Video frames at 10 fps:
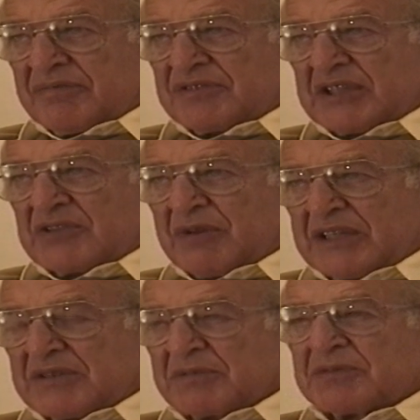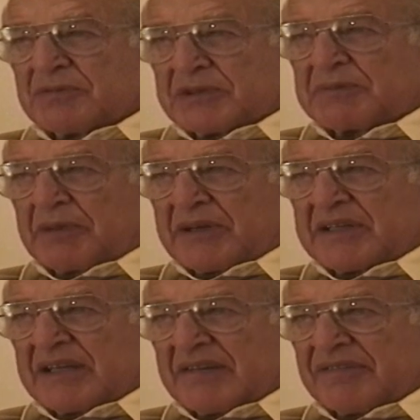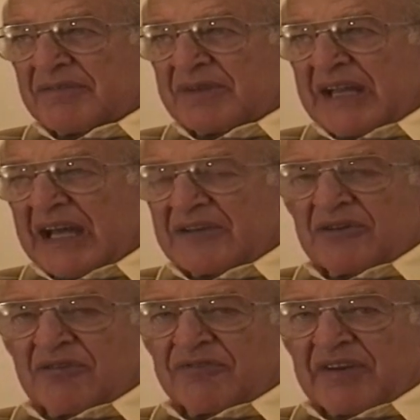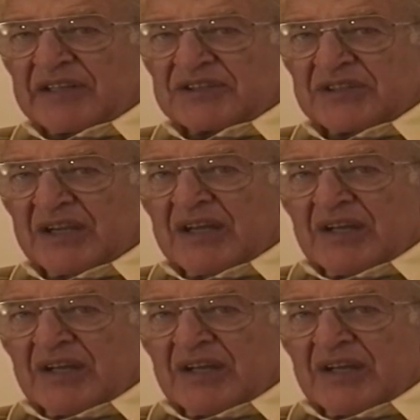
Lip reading: situations was pretty tough, and we had no fresh